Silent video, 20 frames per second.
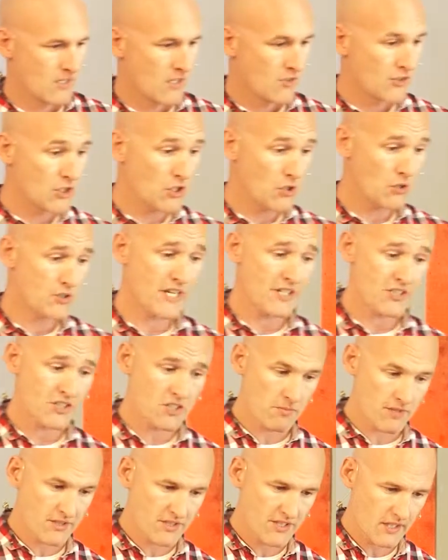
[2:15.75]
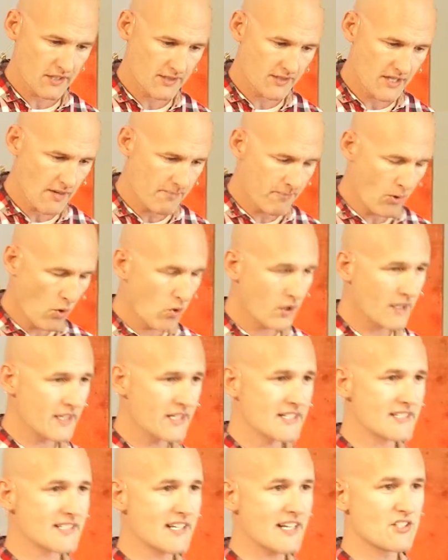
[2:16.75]
The New Testament says that. Paul, in
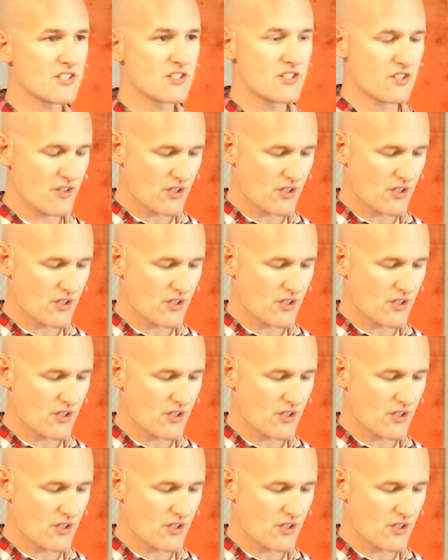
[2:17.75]
his letter to